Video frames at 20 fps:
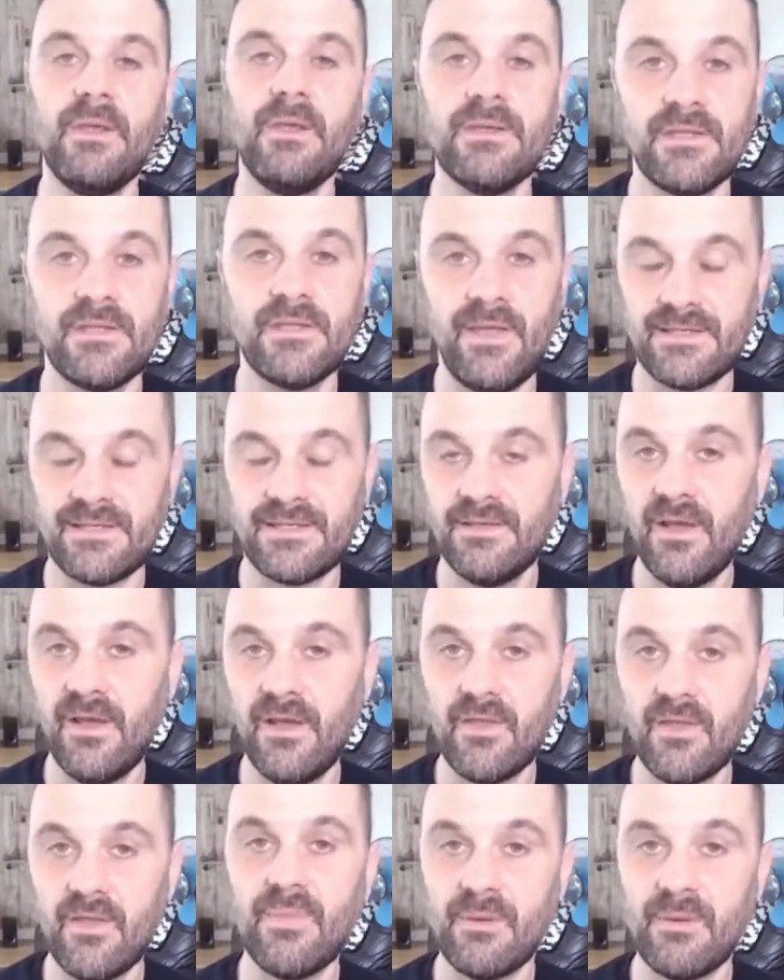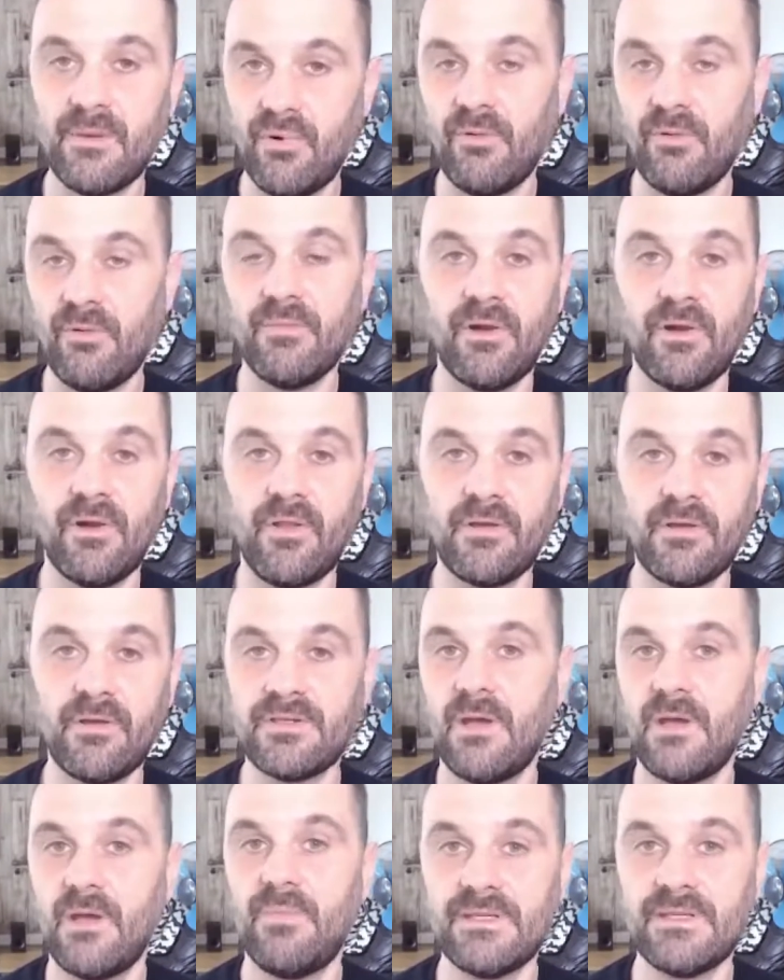So that's another big problem a lot of those
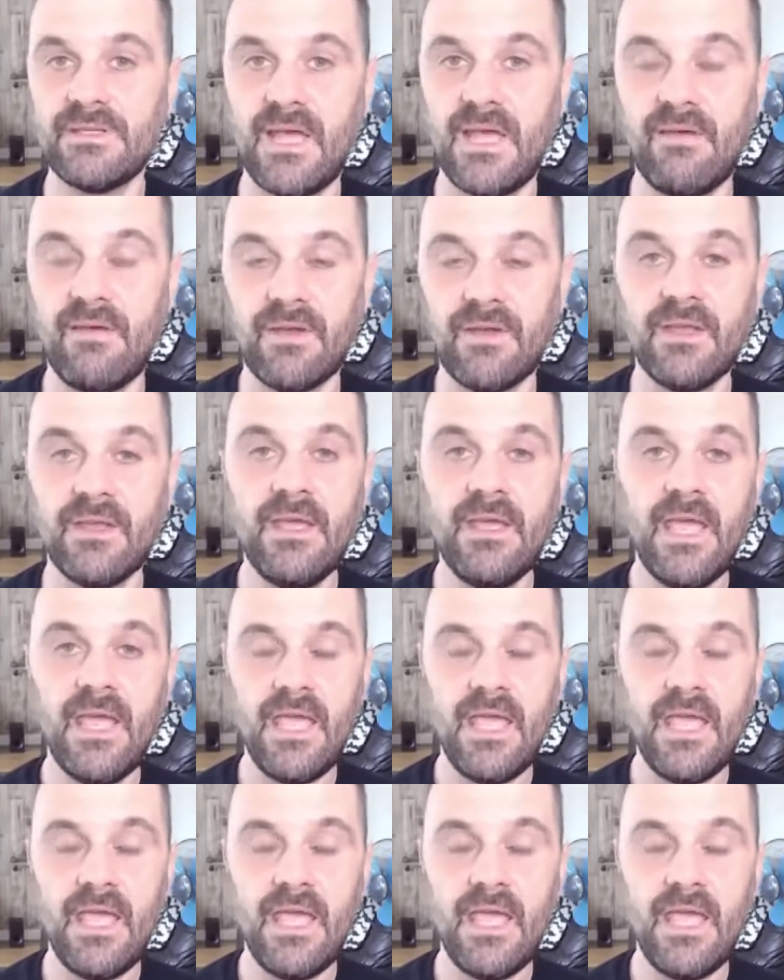companies are having.